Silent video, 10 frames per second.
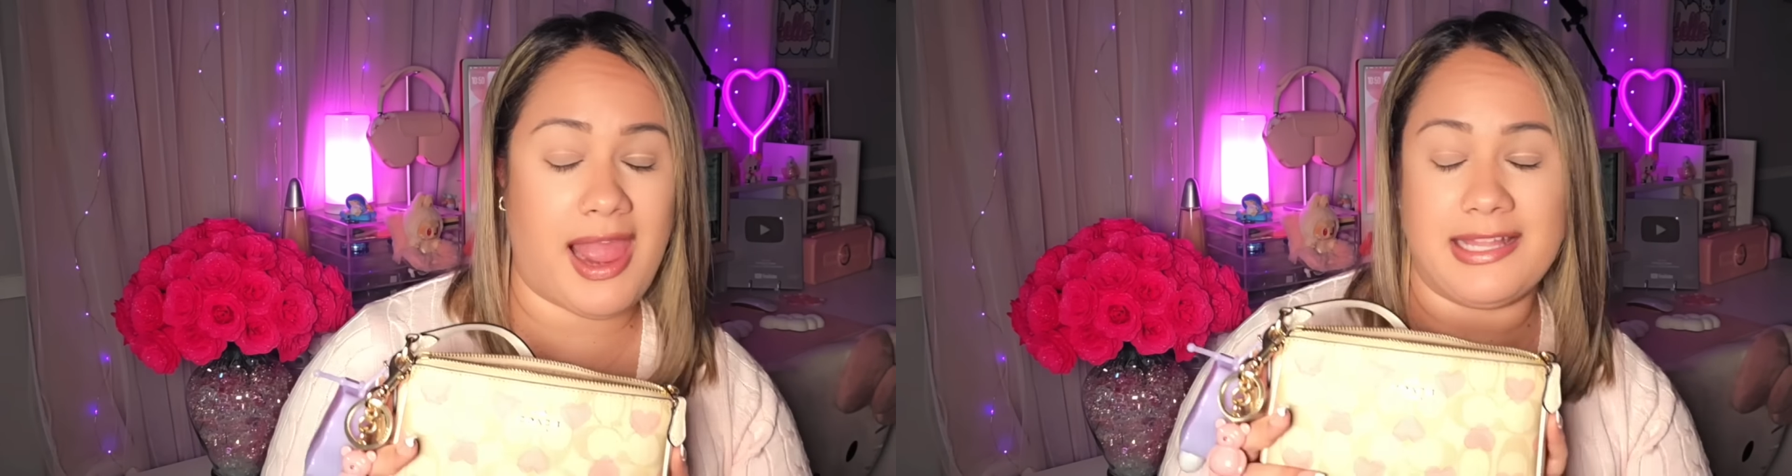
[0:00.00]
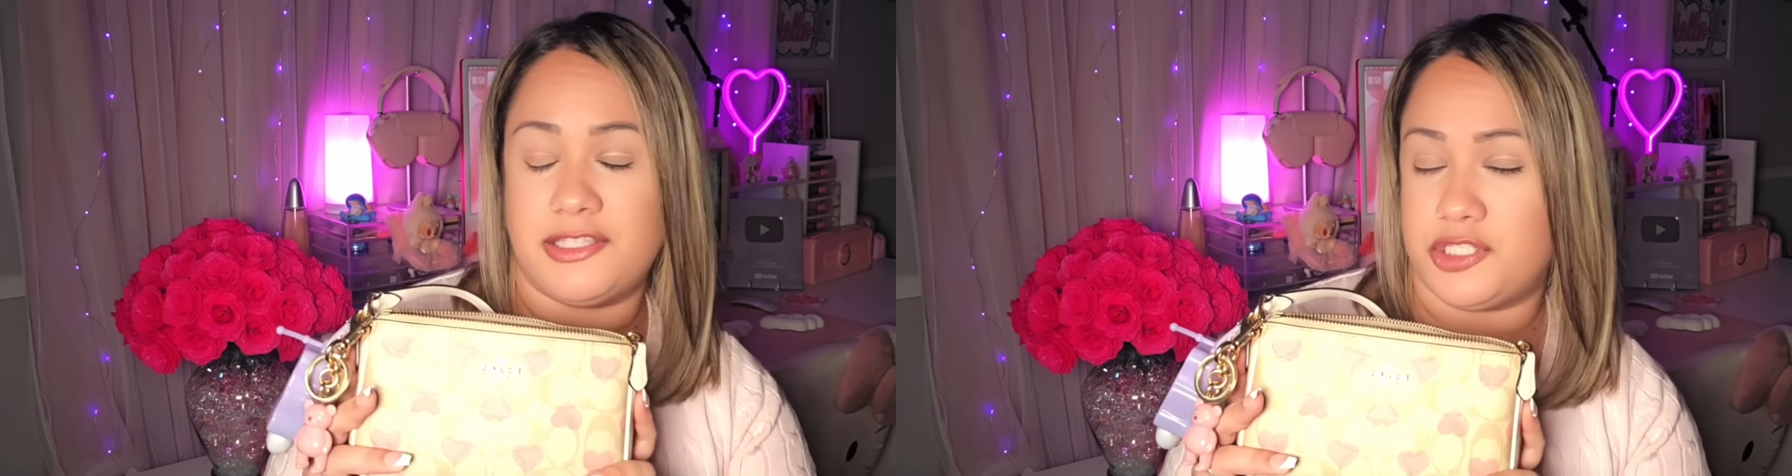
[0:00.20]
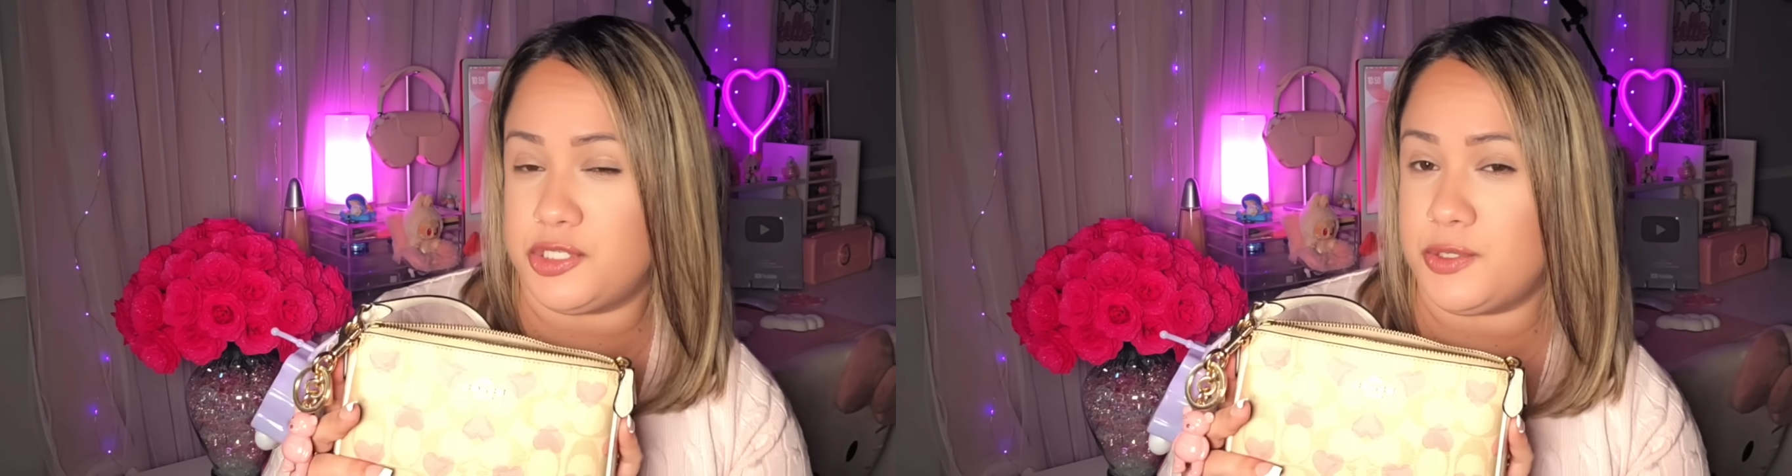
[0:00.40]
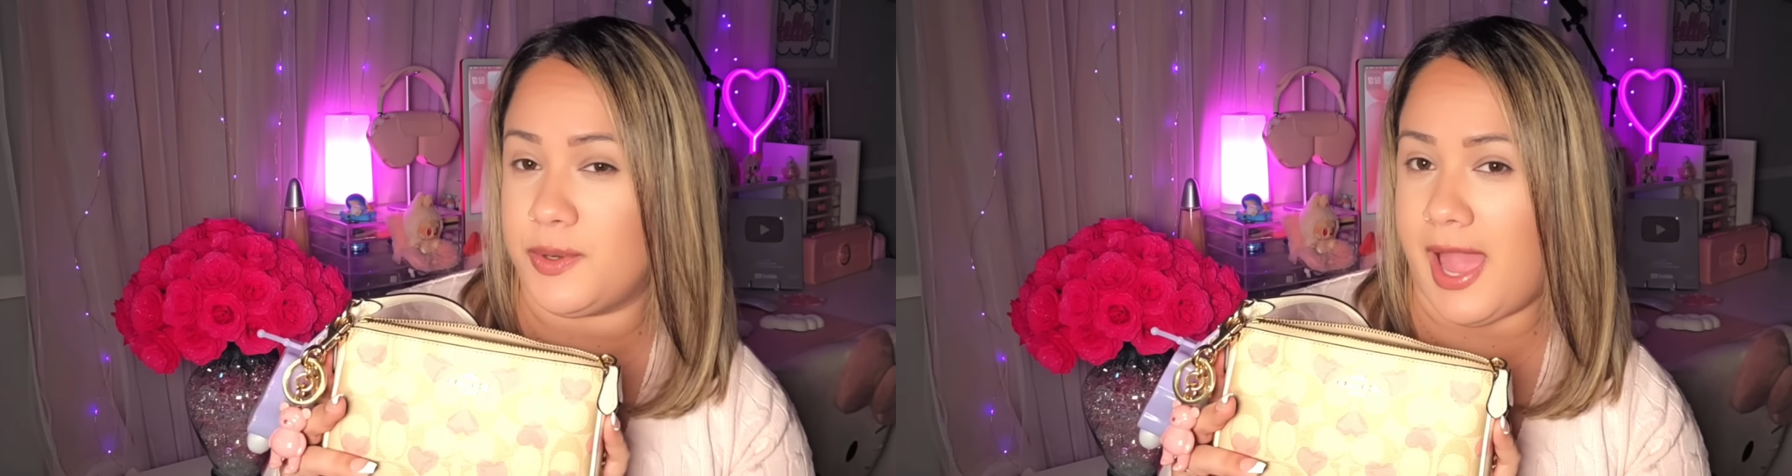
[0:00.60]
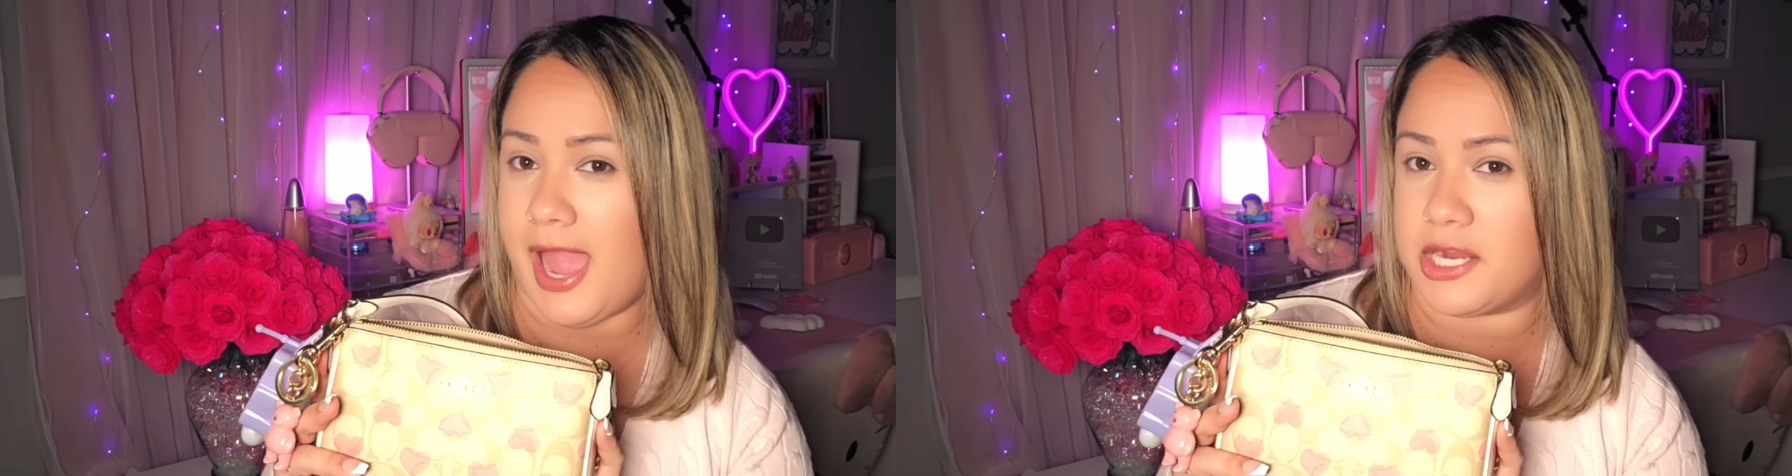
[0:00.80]
I do
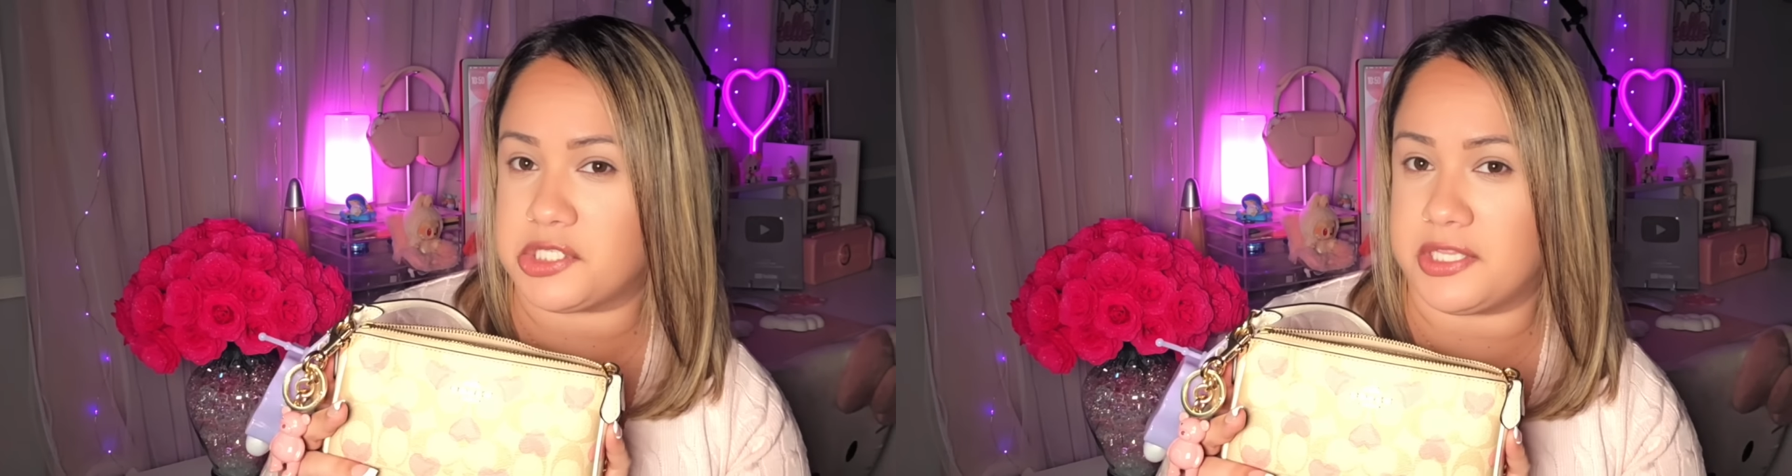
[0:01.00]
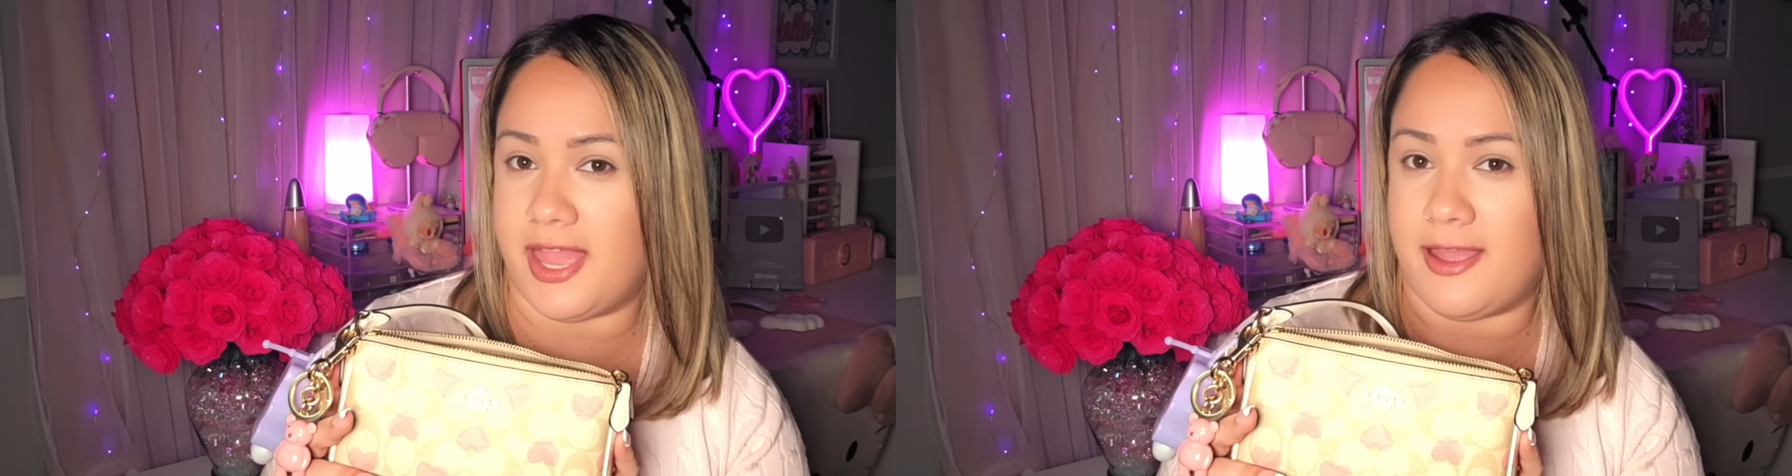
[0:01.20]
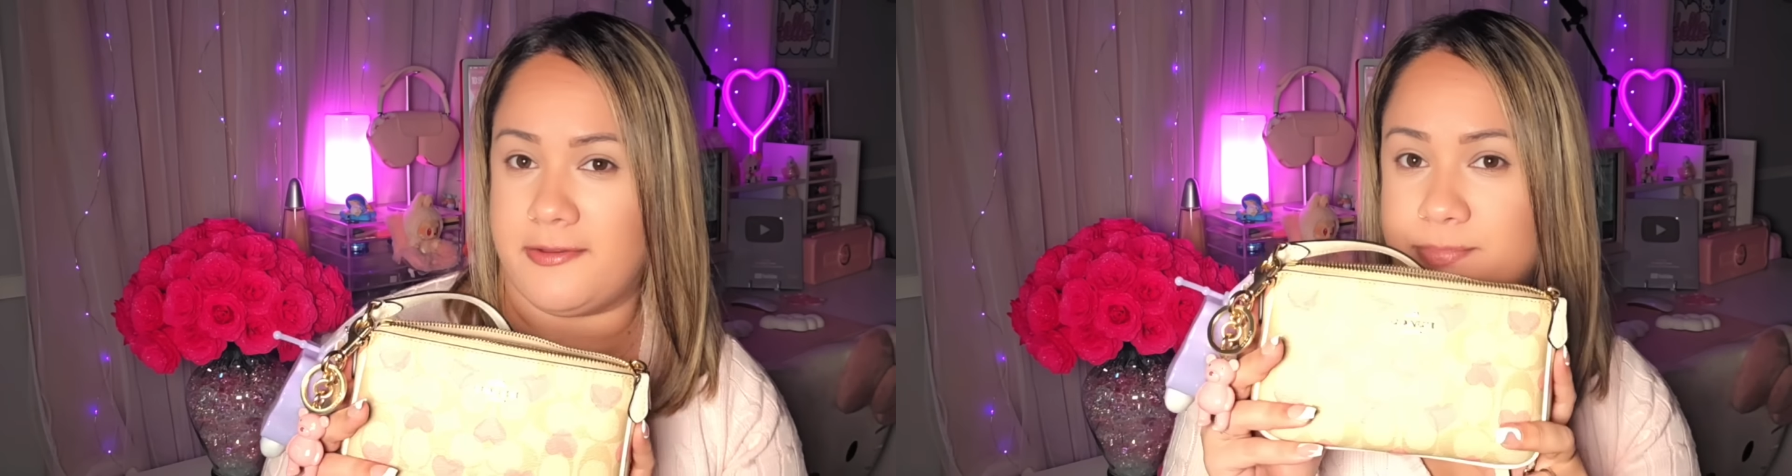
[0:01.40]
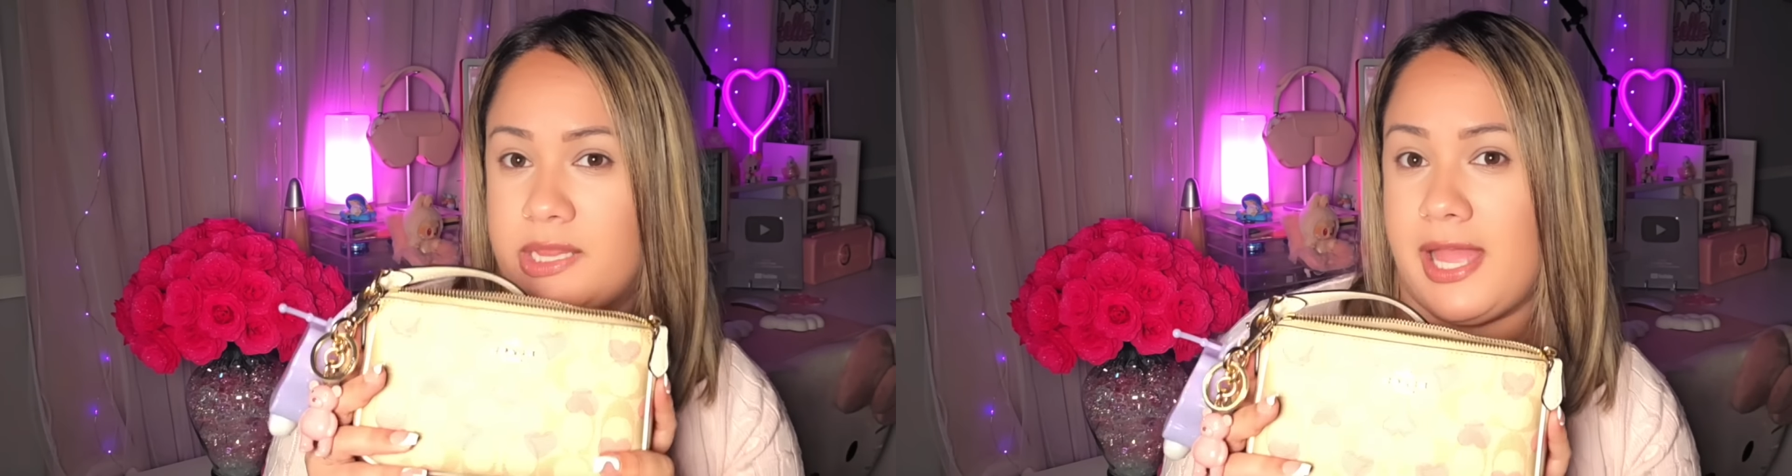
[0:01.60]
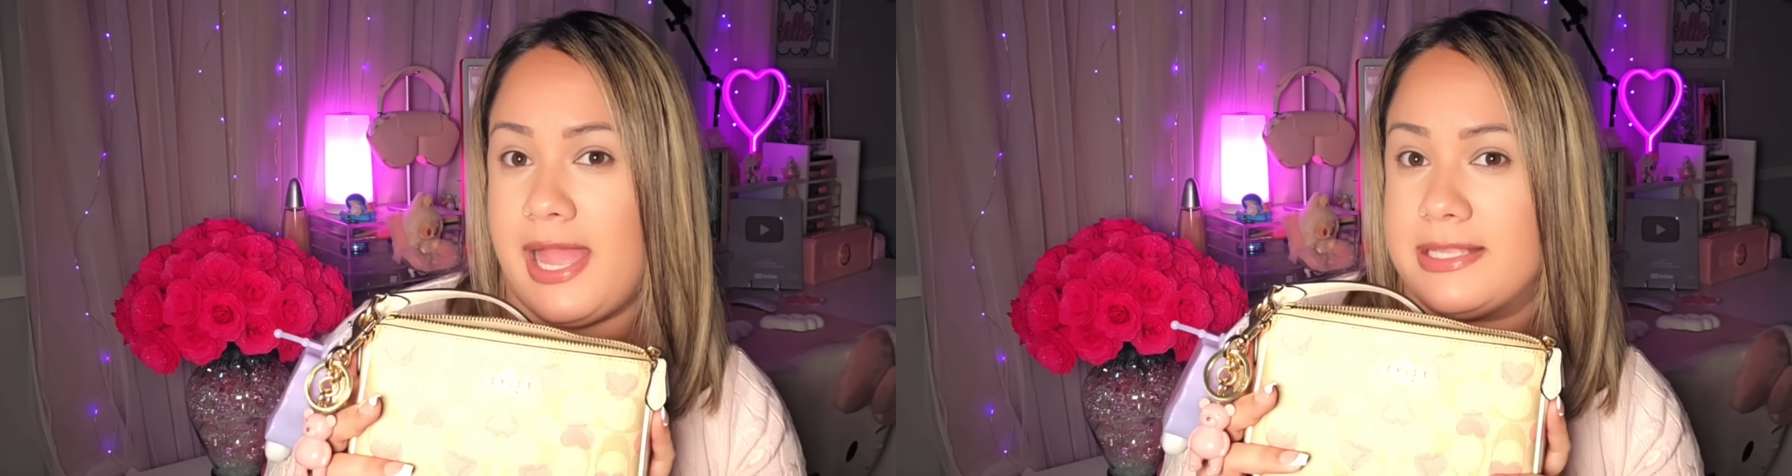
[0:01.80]
actually have
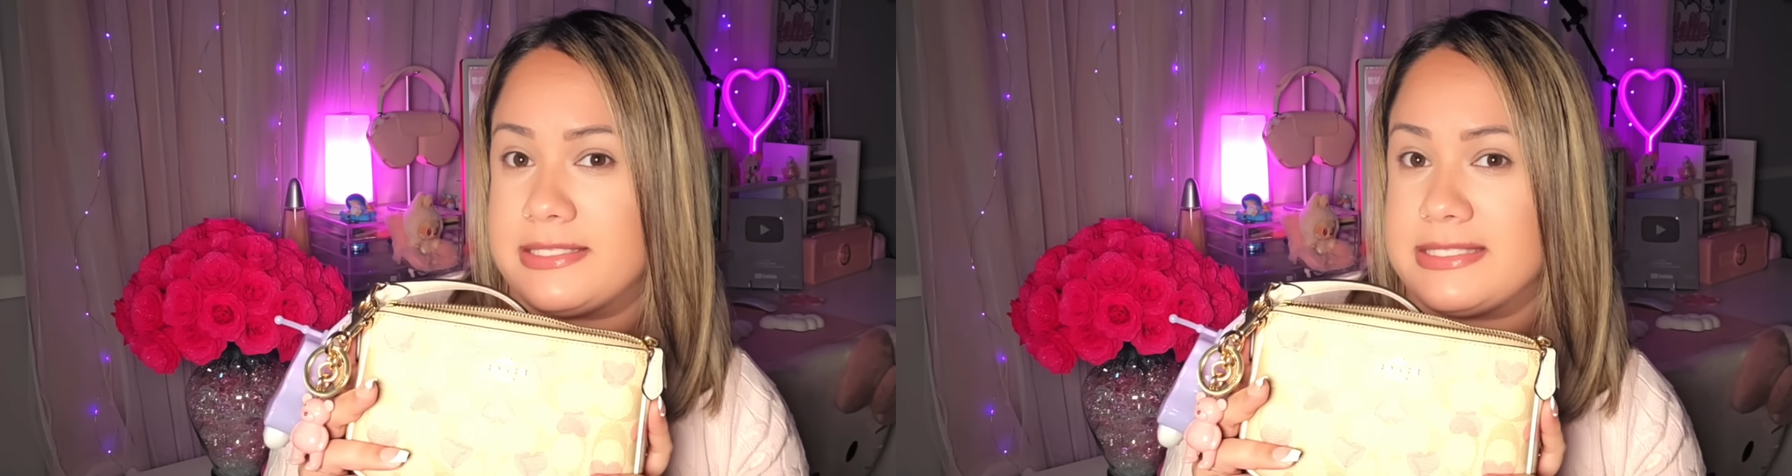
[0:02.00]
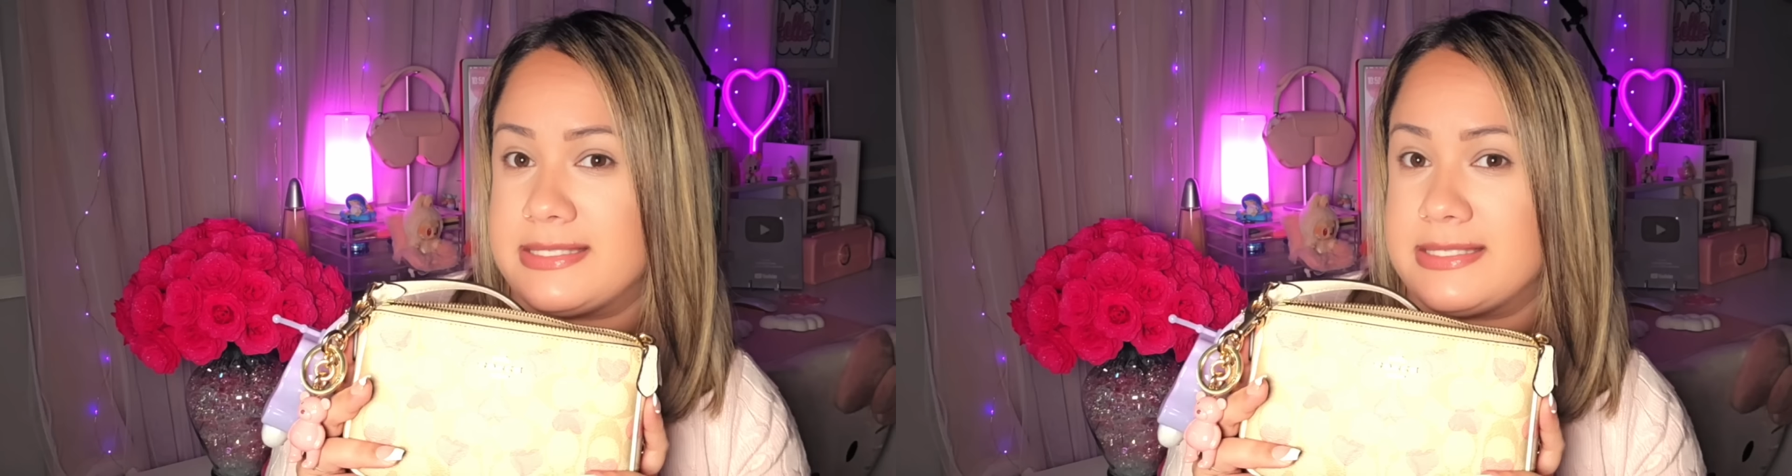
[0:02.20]
plans